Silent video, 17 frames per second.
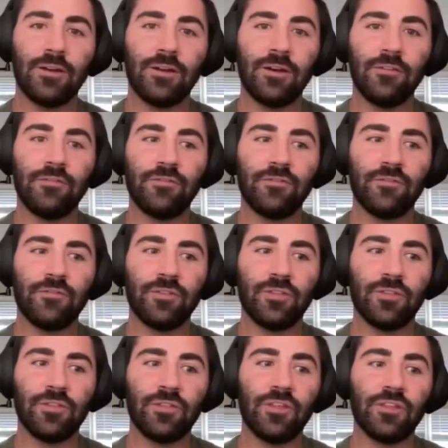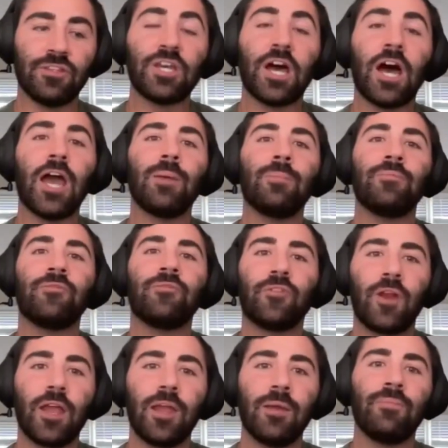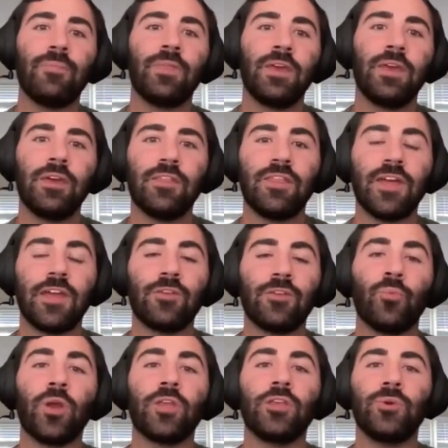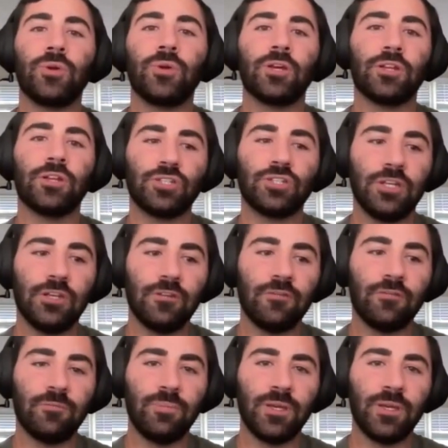of the time frame that what you can achieve,